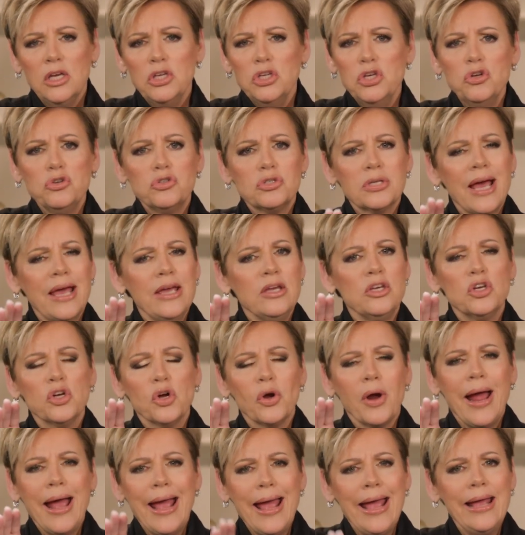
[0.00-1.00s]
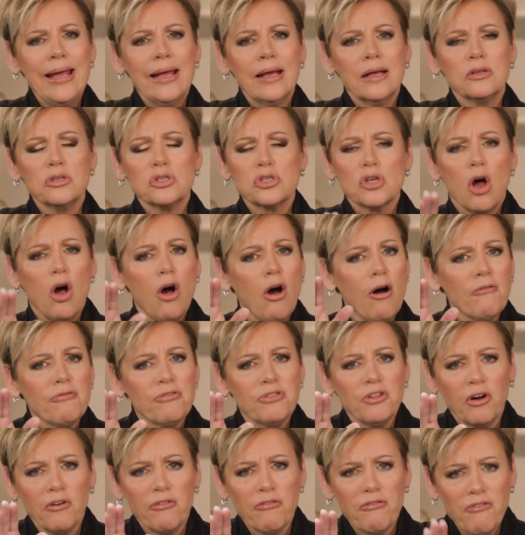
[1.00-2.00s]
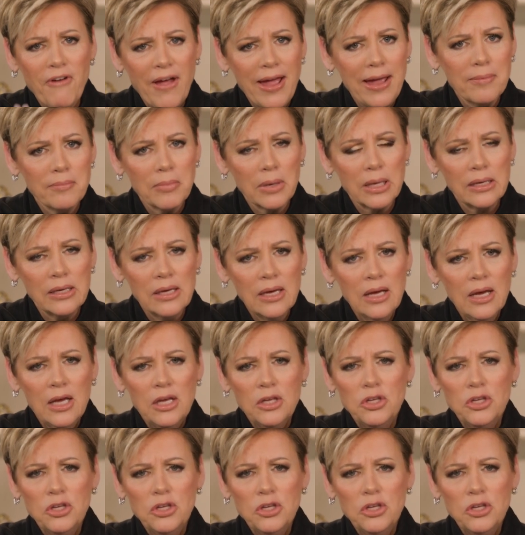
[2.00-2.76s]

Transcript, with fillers: you take your hands off their family,